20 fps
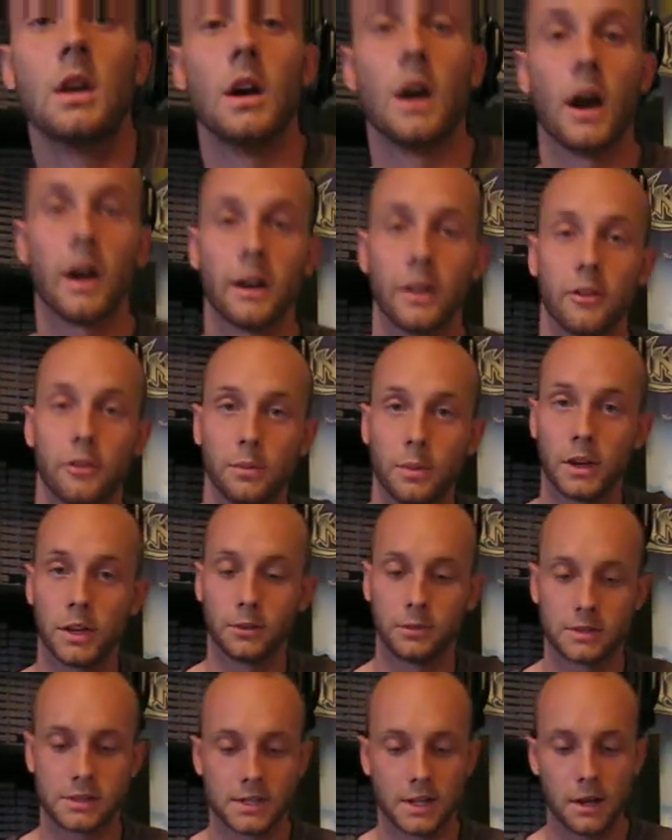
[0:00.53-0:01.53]
Alright everybody,
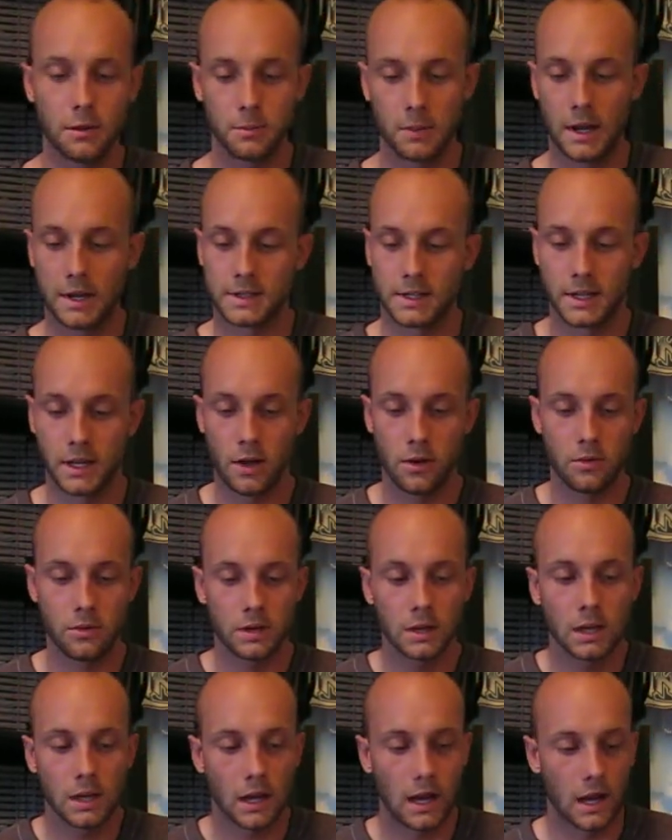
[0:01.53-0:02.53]
what's up? How's it
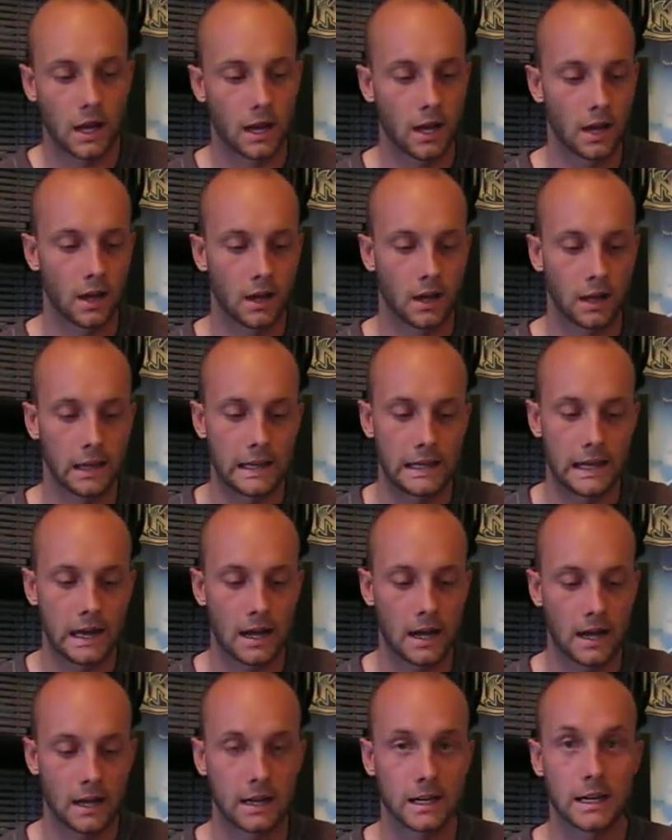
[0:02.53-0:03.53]
going? I
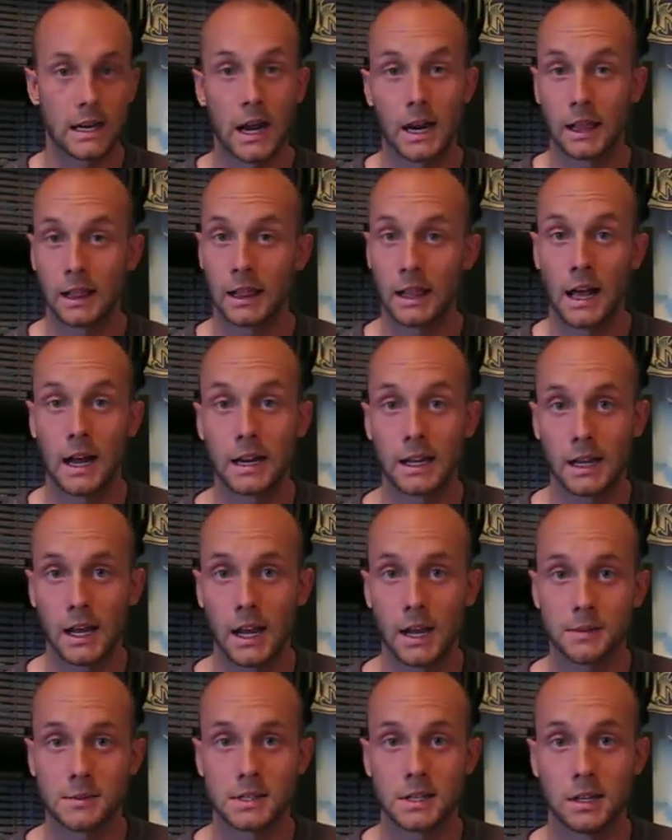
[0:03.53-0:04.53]
got not a lot of
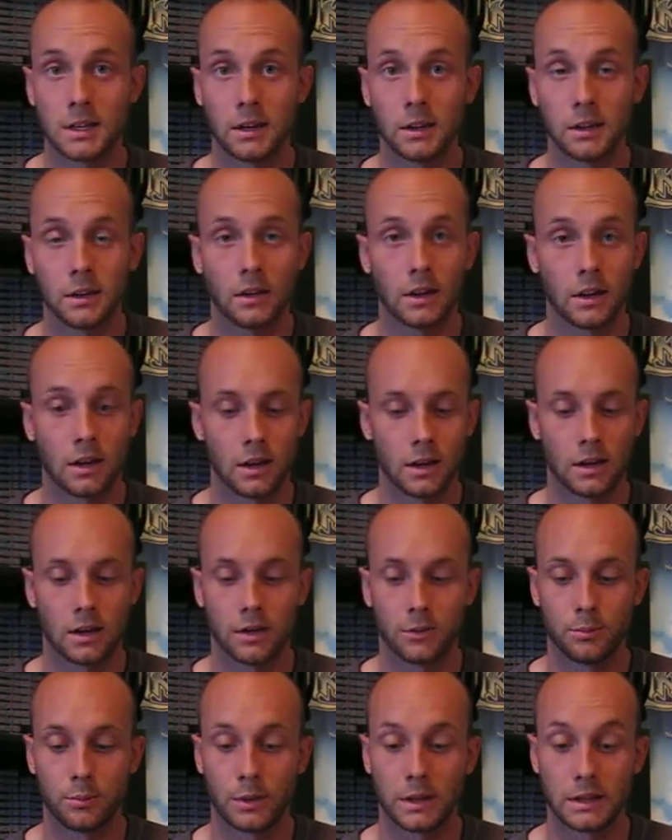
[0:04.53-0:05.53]
games here,
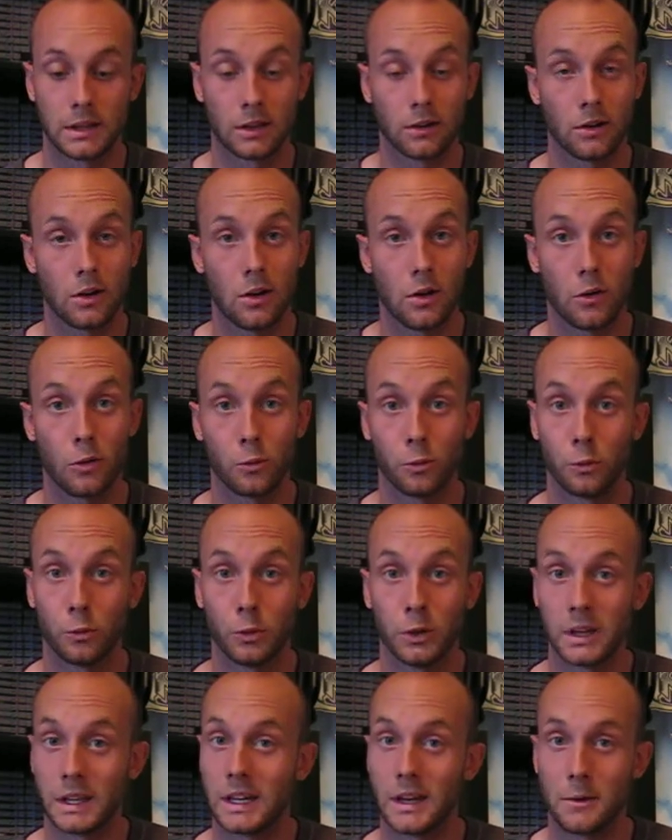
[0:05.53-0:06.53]
but they're all
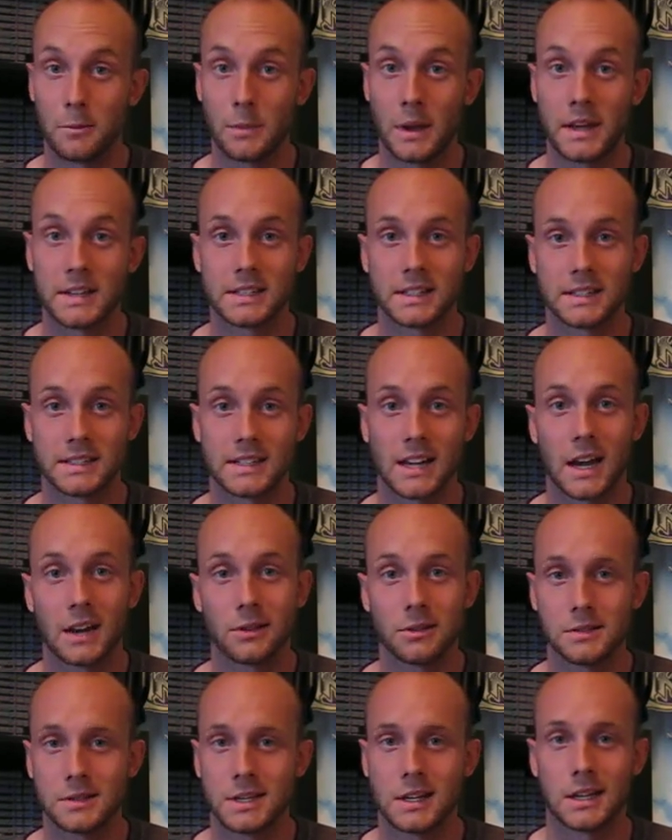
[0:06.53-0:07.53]
really amazing
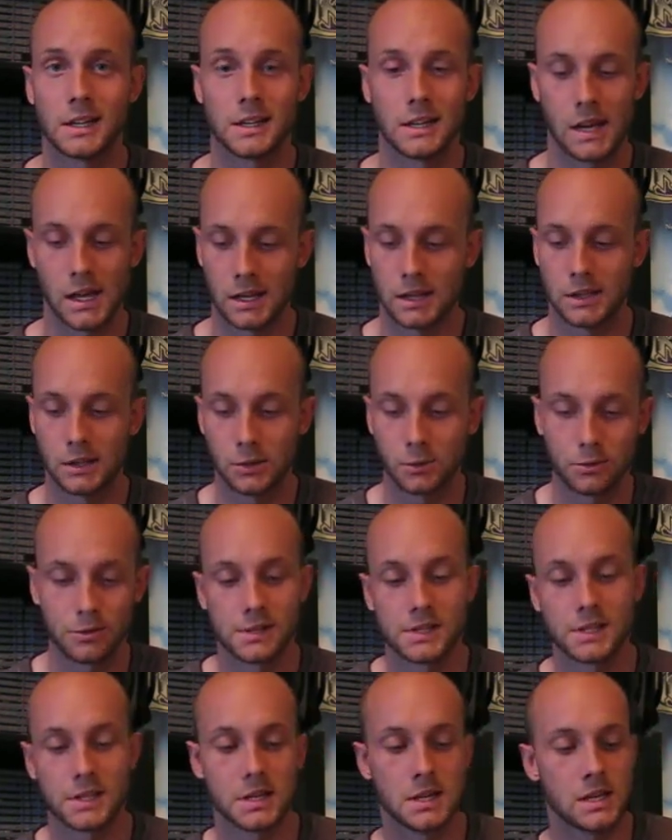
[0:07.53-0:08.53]
titles, and you will
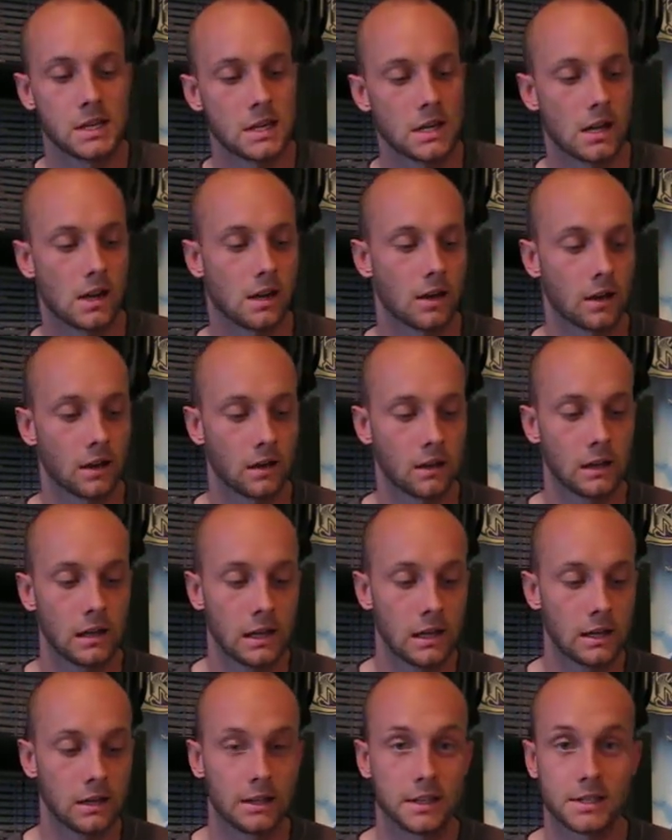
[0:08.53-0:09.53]
see.
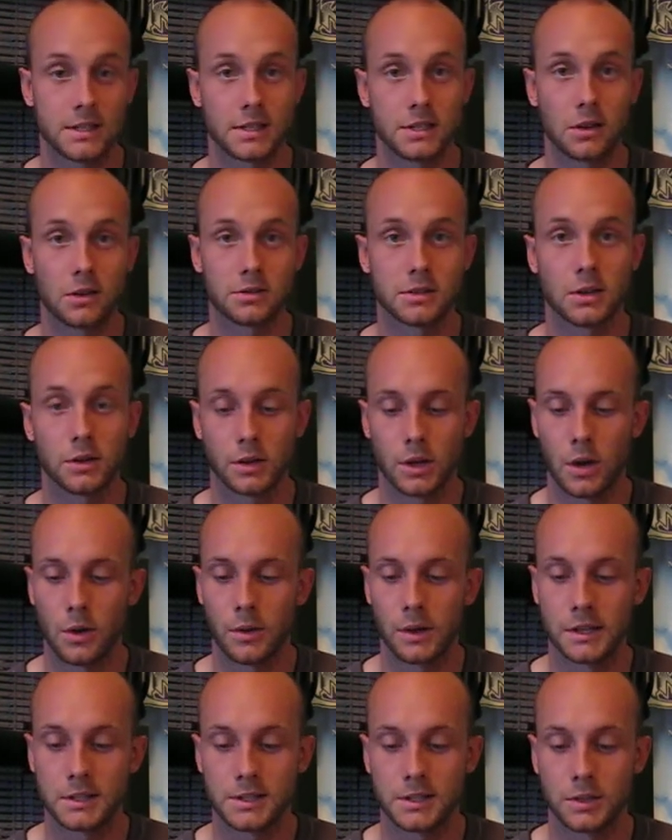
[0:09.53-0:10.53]
This is also
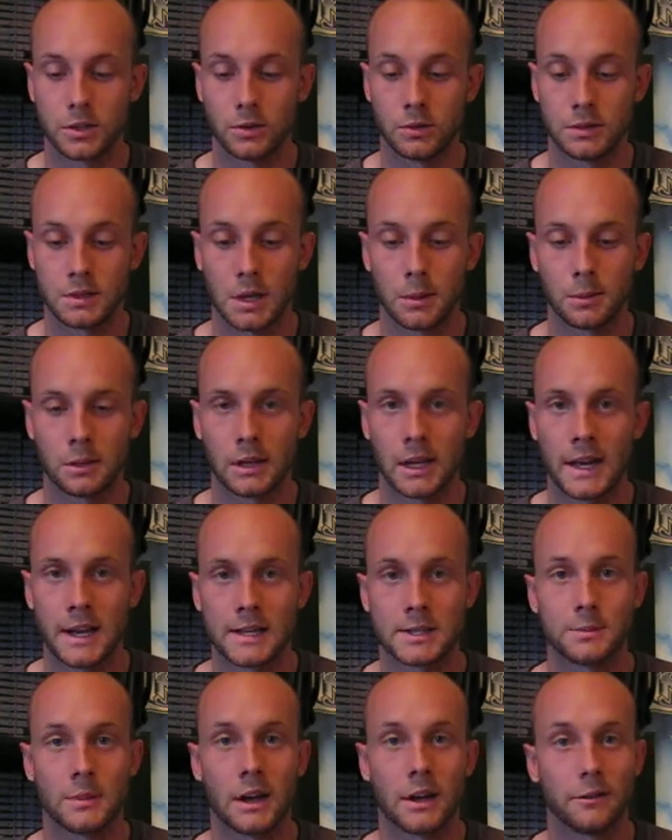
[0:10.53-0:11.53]
going to double
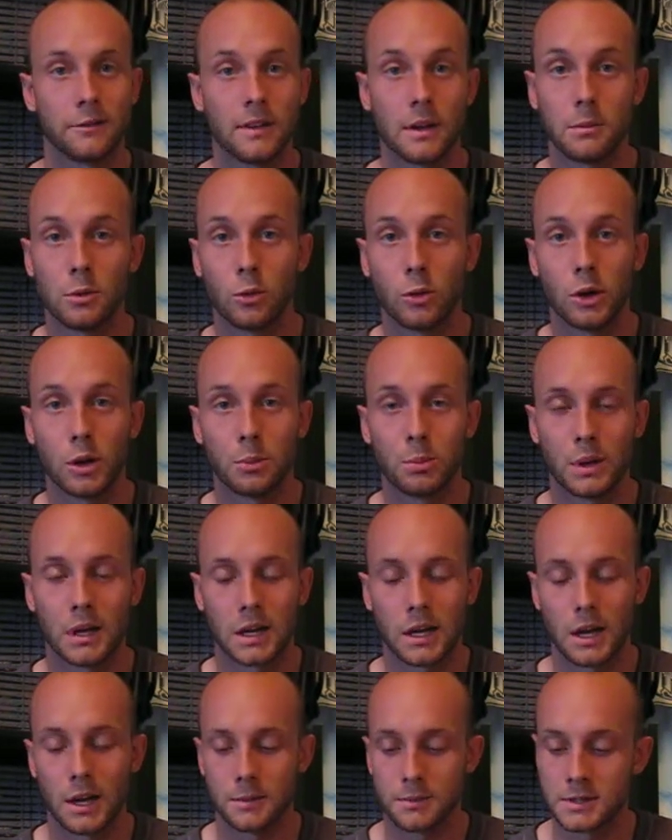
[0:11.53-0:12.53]
as my February
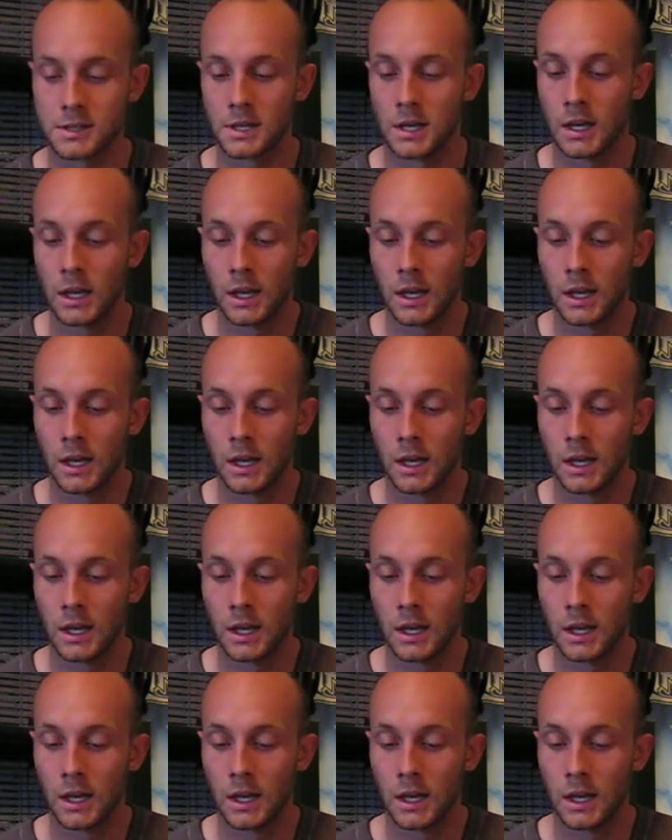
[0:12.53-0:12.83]
pickups,